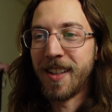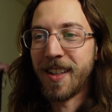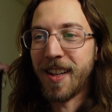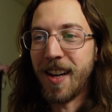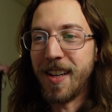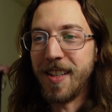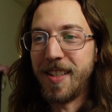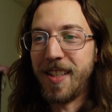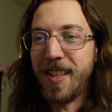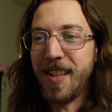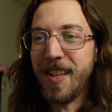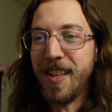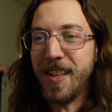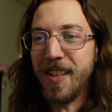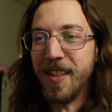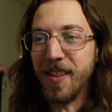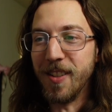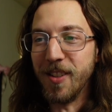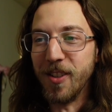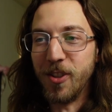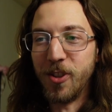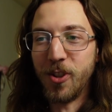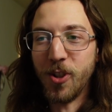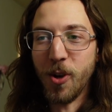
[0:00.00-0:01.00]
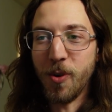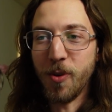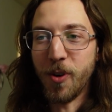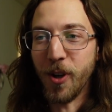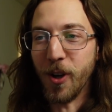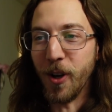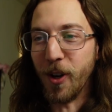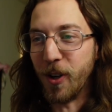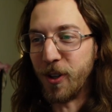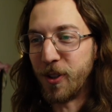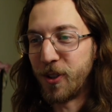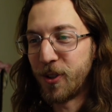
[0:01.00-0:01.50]
Chitin,
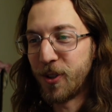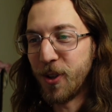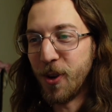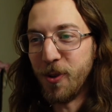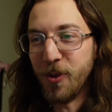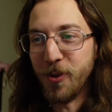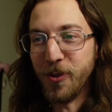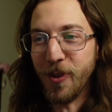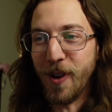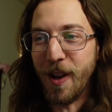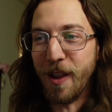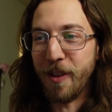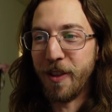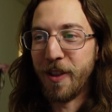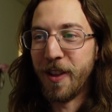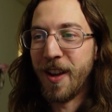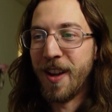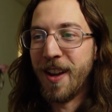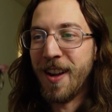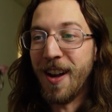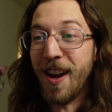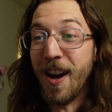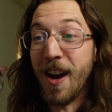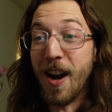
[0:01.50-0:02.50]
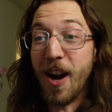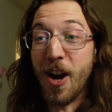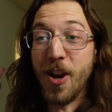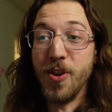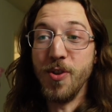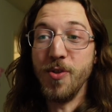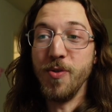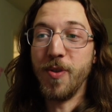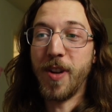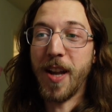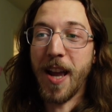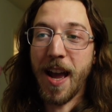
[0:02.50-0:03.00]
Choker, Choldrith, Uh, a
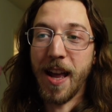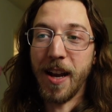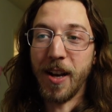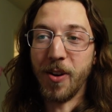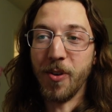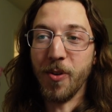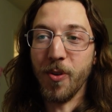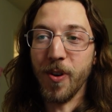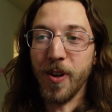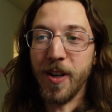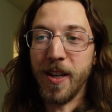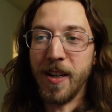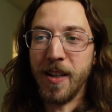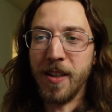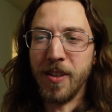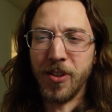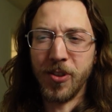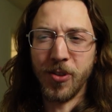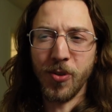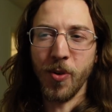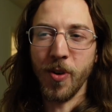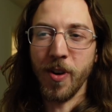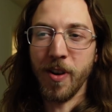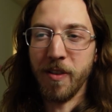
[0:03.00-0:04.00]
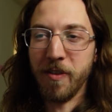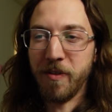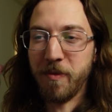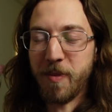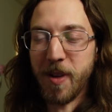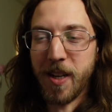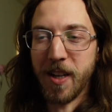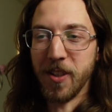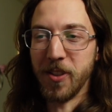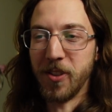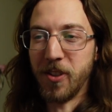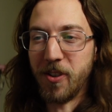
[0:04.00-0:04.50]
new category, sort of,
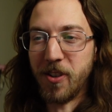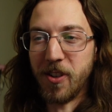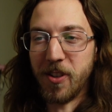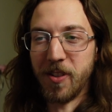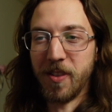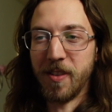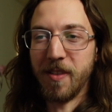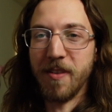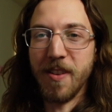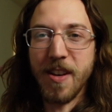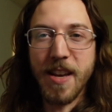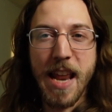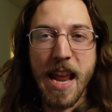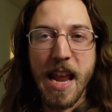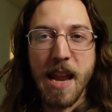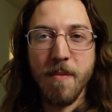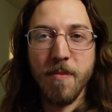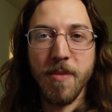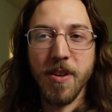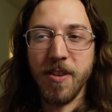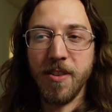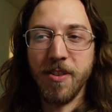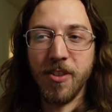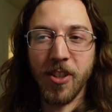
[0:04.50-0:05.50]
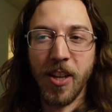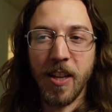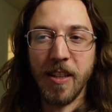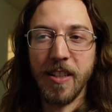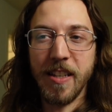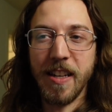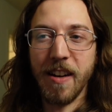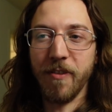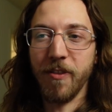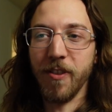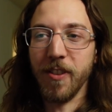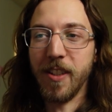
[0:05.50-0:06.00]
because they're just named slightly
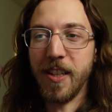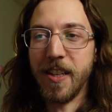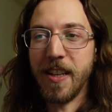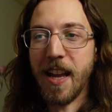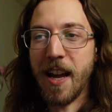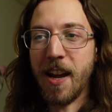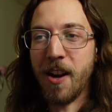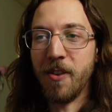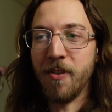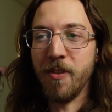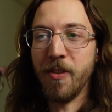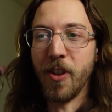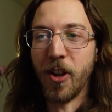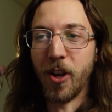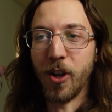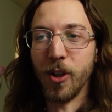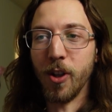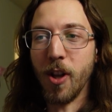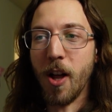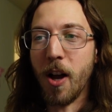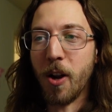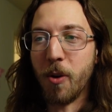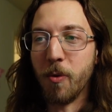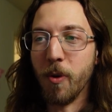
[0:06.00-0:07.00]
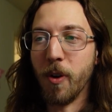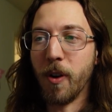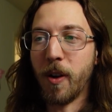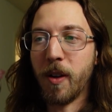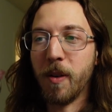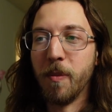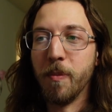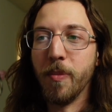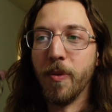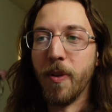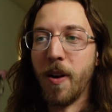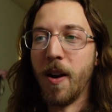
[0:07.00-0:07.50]
differently now. The
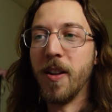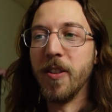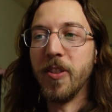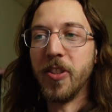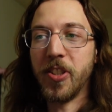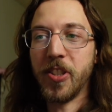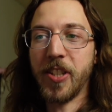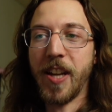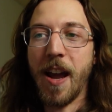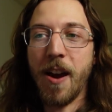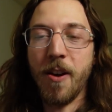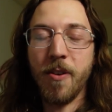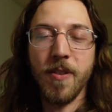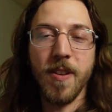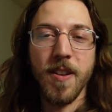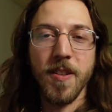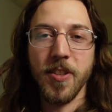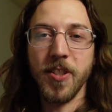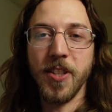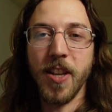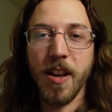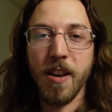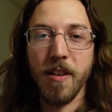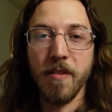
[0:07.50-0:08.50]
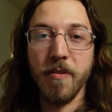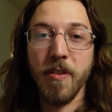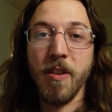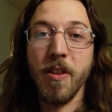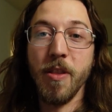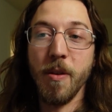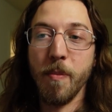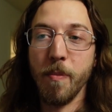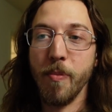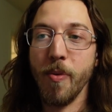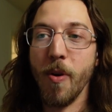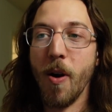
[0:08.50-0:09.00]
Clockwork Bronze Scout instead of
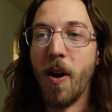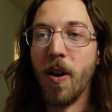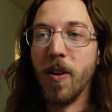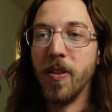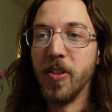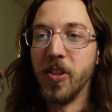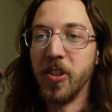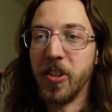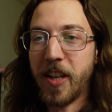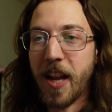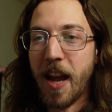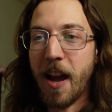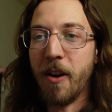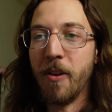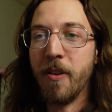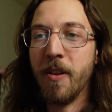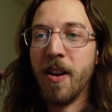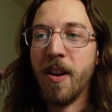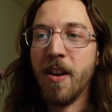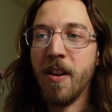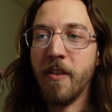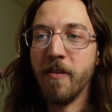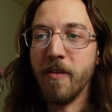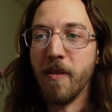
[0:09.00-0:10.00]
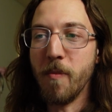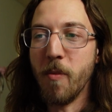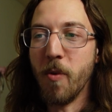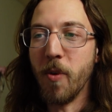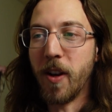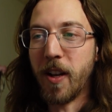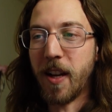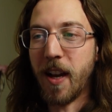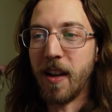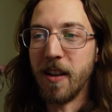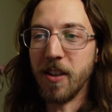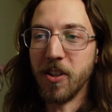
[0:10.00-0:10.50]
the Bronze Scout from
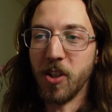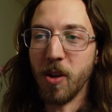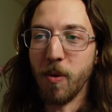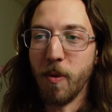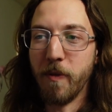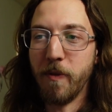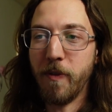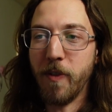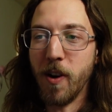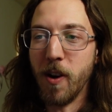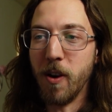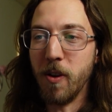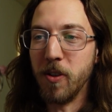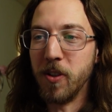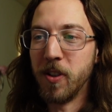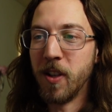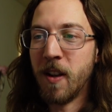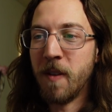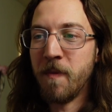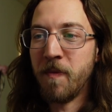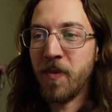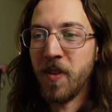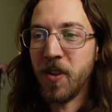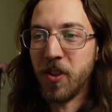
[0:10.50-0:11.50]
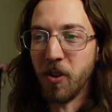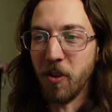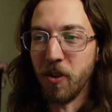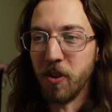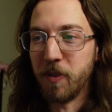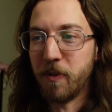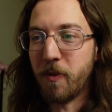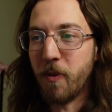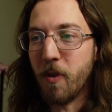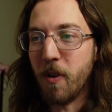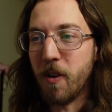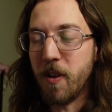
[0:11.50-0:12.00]
Mordenkainen's Tome of Foes. So there's
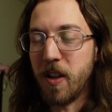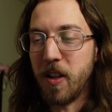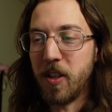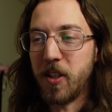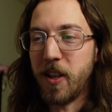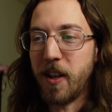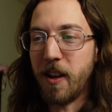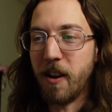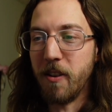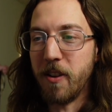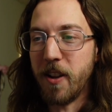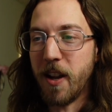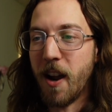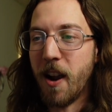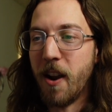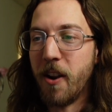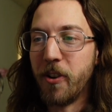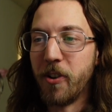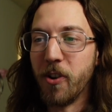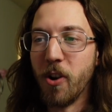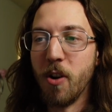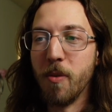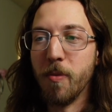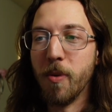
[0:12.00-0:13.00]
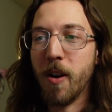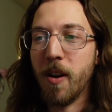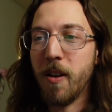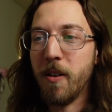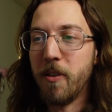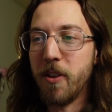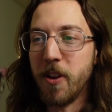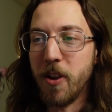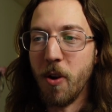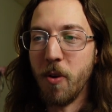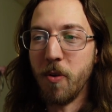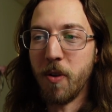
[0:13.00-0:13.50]
four of these here. The Iron Cobra,
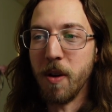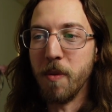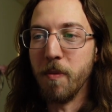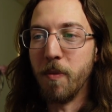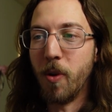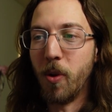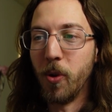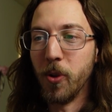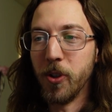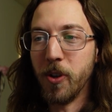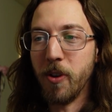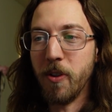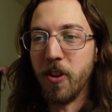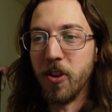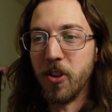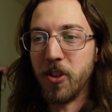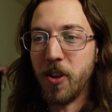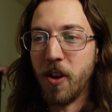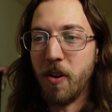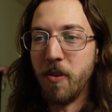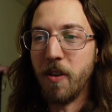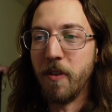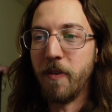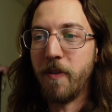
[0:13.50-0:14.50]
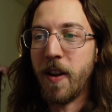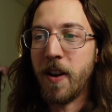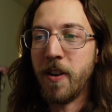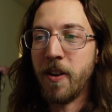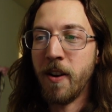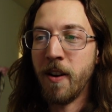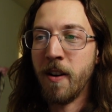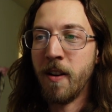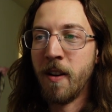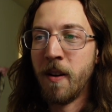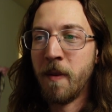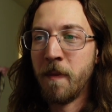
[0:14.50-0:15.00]
the Oaken Bolter, the Stone
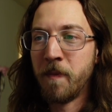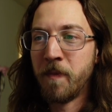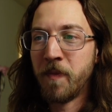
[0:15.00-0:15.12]
Defender.